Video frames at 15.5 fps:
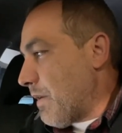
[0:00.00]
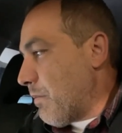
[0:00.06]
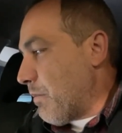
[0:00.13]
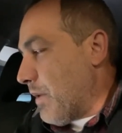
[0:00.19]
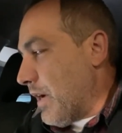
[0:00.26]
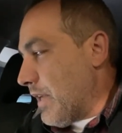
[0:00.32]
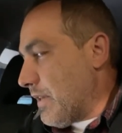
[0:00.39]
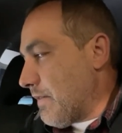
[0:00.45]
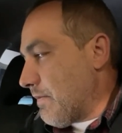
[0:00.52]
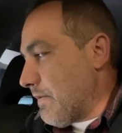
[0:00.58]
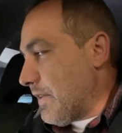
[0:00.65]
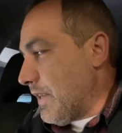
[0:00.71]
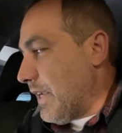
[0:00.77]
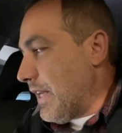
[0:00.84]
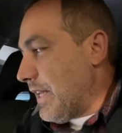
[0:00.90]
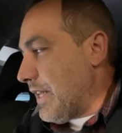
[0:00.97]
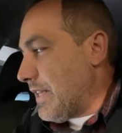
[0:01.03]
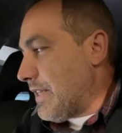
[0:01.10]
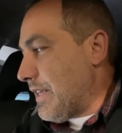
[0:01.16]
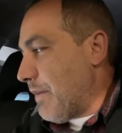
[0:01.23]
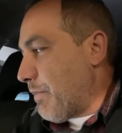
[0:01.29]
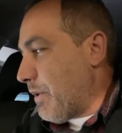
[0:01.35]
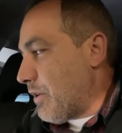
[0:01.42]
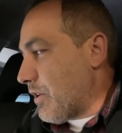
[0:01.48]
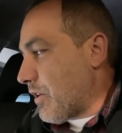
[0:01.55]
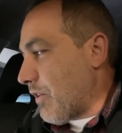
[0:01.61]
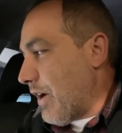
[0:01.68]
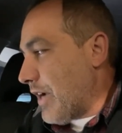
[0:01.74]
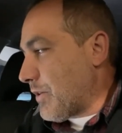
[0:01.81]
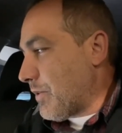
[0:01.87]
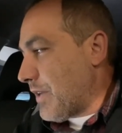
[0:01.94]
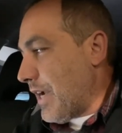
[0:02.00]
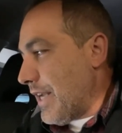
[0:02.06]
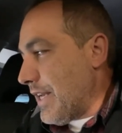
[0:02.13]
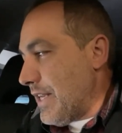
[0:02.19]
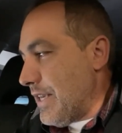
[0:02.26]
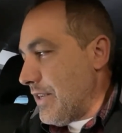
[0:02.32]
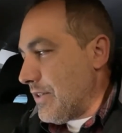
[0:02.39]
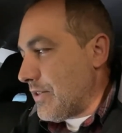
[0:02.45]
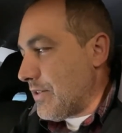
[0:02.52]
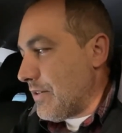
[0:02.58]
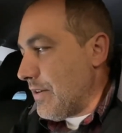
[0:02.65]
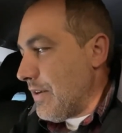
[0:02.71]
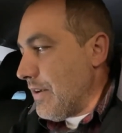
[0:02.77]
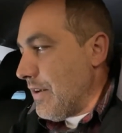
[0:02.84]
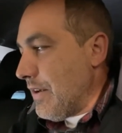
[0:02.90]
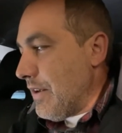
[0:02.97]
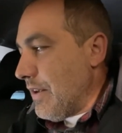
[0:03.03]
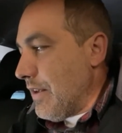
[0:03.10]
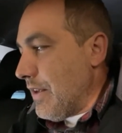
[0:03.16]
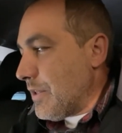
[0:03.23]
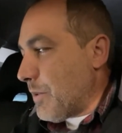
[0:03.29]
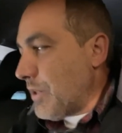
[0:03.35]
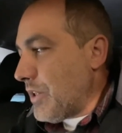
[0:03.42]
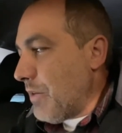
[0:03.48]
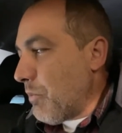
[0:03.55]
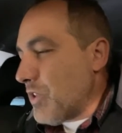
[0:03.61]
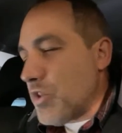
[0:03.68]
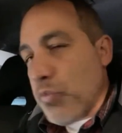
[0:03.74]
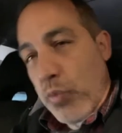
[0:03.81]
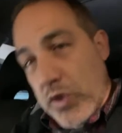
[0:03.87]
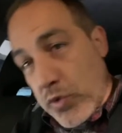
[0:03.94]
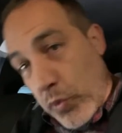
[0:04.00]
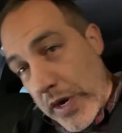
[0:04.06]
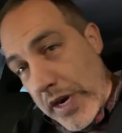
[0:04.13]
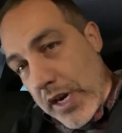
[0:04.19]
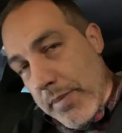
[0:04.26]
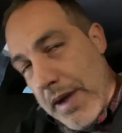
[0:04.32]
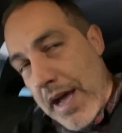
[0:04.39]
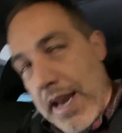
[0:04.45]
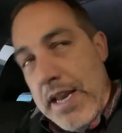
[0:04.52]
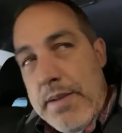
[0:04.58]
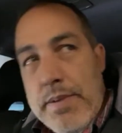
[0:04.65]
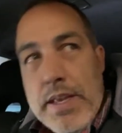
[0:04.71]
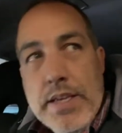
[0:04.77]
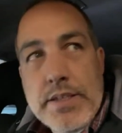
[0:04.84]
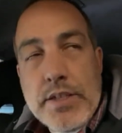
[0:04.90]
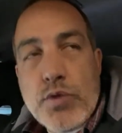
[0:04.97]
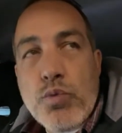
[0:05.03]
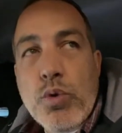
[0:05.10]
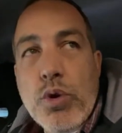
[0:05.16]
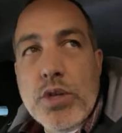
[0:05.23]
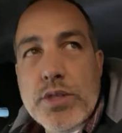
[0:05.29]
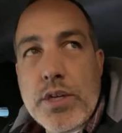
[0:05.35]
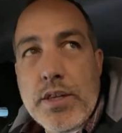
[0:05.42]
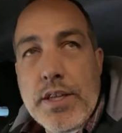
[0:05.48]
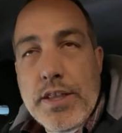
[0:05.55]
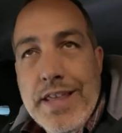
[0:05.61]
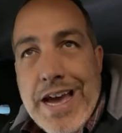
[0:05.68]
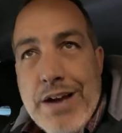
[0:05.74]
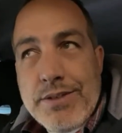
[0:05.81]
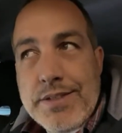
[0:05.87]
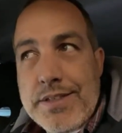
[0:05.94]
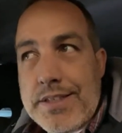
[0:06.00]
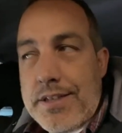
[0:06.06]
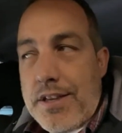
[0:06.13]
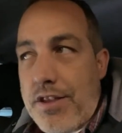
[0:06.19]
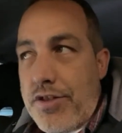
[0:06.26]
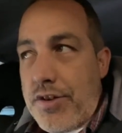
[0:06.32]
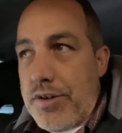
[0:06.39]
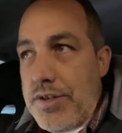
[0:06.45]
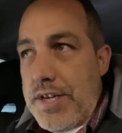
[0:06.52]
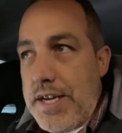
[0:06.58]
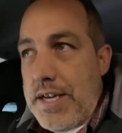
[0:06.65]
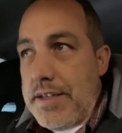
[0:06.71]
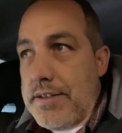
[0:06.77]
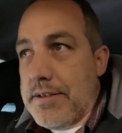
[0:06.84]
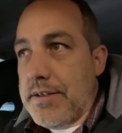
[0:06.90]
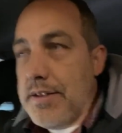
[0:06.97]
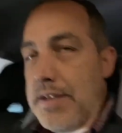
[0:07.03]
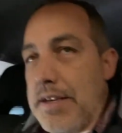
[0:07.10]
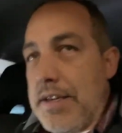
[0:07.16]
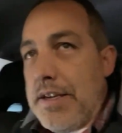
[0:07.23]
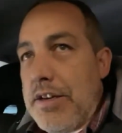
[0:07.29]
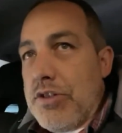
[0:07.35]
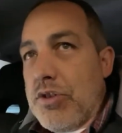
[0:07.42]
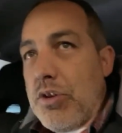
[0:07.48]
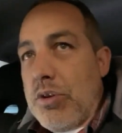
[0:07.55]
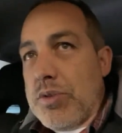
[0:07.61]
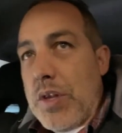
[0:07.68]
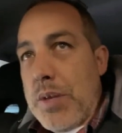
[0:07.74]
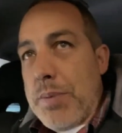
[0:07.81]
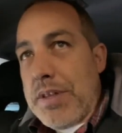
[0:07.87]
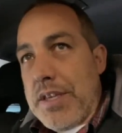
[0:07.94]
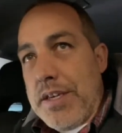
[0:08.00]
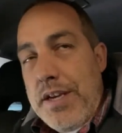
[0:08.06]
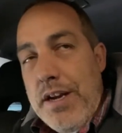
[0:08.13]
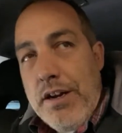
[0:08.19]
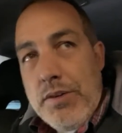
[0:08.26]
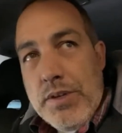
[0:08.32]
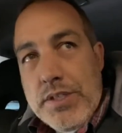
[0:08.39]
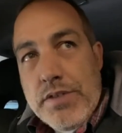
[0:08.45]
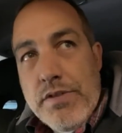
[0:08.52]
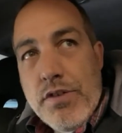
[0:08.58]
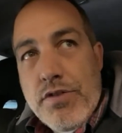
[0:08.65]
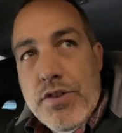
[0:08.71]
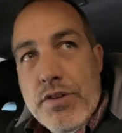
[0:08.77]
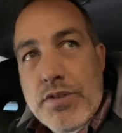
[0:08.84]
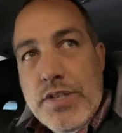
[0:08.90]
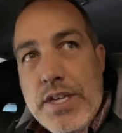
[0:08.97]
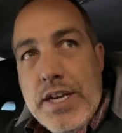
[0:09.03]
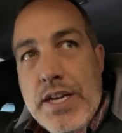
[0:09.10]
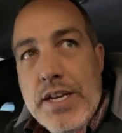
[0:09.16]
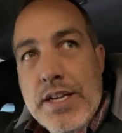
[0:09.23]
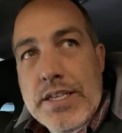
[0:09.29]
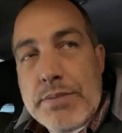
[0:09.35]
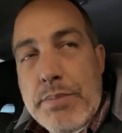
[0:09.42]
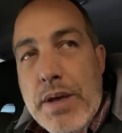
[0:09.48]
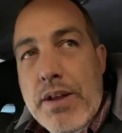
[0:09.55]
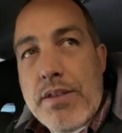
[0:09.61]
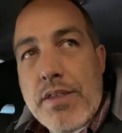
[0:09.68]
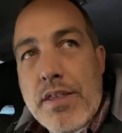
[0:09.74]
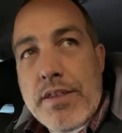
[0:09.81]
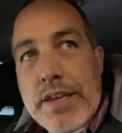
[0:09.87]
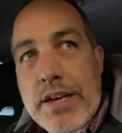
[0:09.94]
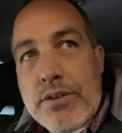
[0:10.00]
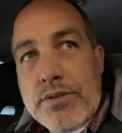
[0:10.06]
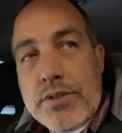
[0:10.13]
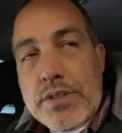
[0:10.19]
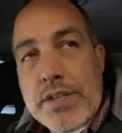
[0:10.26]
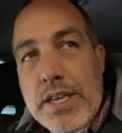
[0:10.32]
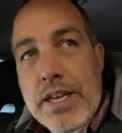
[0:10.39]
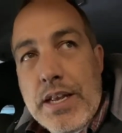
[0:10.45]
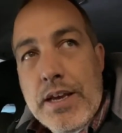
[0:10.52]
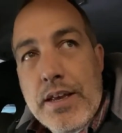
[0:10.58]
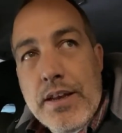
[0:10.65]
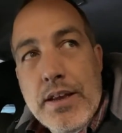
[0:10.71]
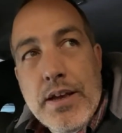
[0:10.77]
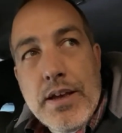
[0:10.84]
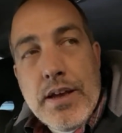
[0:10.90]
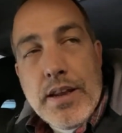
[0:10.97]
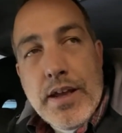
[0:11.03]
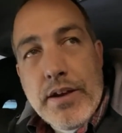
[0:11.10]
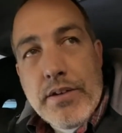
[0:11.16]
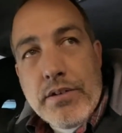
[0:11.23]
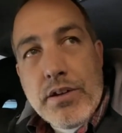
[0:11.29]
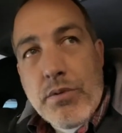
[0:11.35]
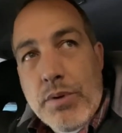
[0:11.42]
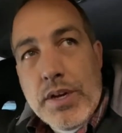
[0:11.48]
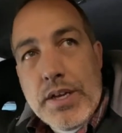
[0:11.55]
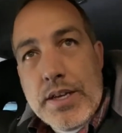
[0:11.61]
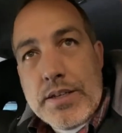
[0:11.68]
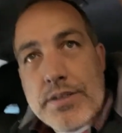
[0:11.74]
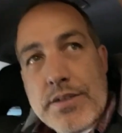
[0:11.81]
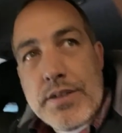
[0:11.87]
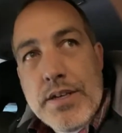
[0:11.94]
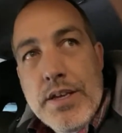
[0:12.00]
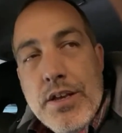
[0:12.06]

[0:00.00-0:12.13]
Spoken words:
But getting the tip in correct with IDs, especially, what's weird about it is it's worse on the 1000s than on the 13s. So something about the characteristics of the 13 is better than the 1000s, and I don't know what it is.